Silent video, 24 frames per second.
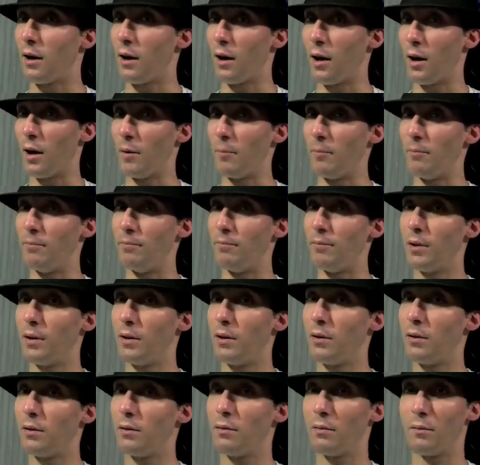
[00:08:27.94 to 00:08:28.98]

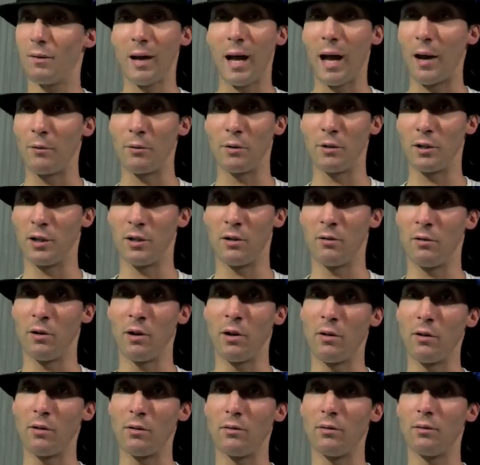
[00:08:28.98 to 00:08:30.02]
I really don't
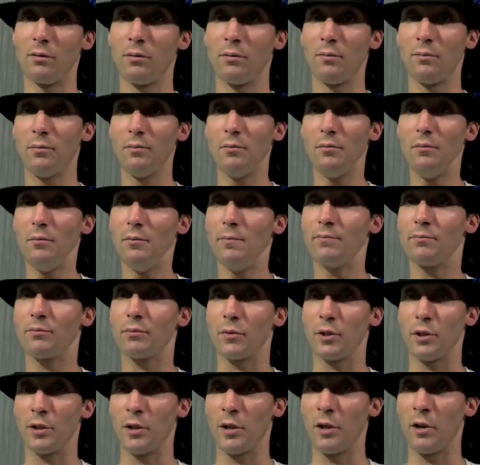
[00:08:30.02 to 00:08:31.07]
know.
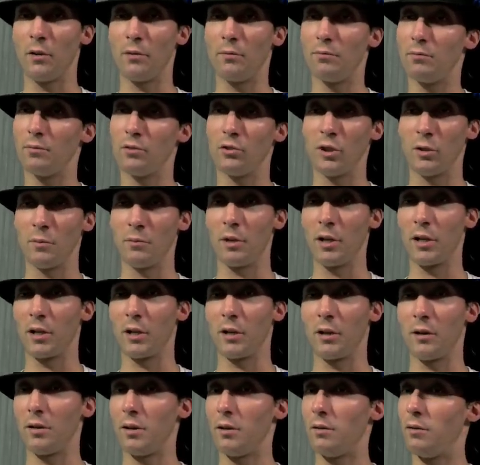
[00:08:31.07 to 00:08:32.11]
Seemed like
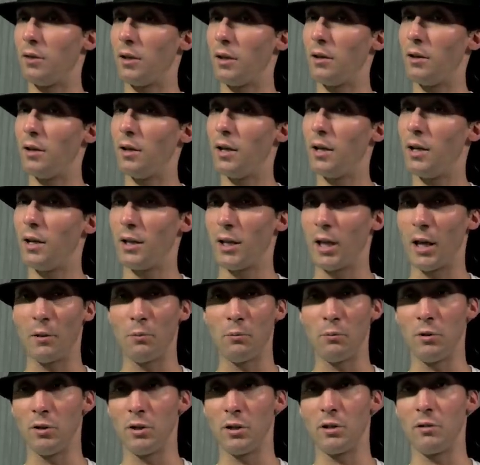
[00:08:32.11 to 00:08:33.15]
he
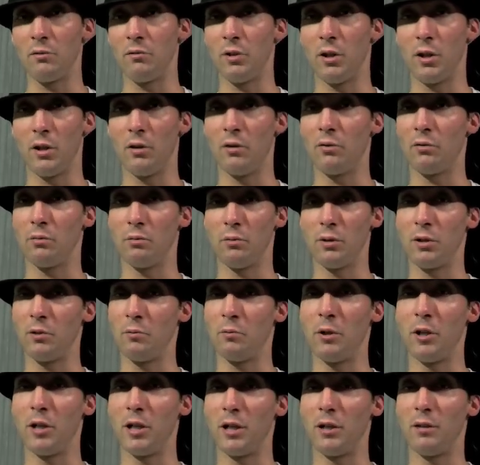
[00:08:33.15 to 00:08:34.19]
had really good videos, really
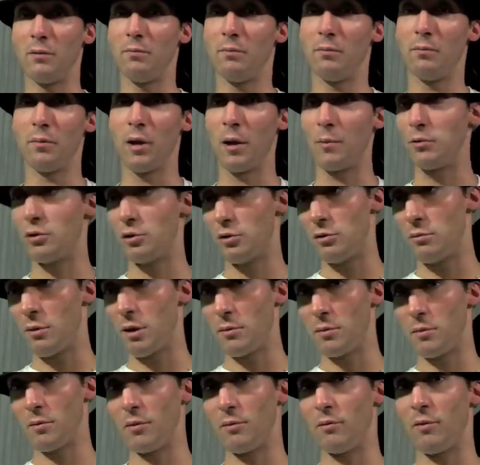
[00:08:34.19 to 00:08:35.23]
witty. I'm sure you
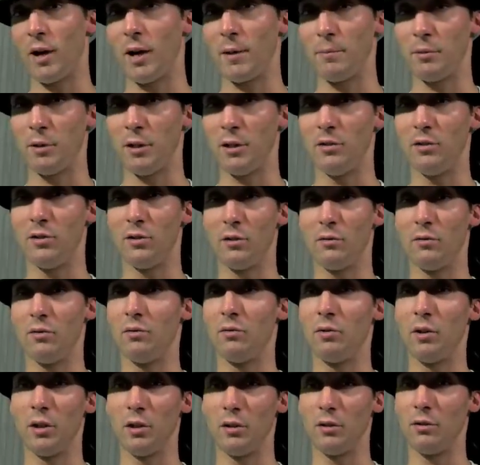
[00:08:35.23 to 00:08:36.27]
might be able to find pieces of
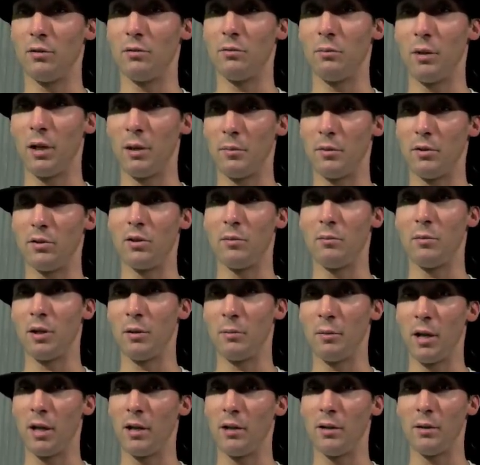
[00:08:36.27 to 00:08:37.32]
his videos. Maybe
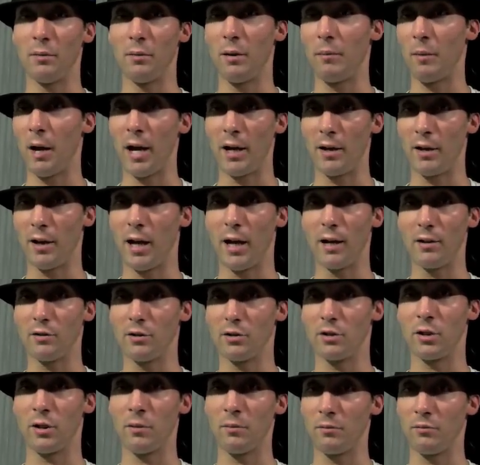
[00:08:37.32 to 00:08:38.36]
somebody made a montage
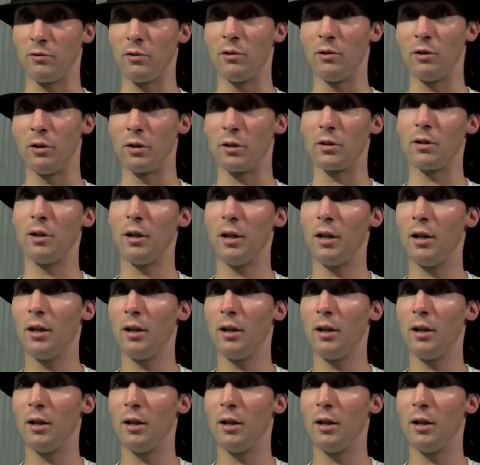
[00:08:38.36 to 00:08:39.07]
or something if you look.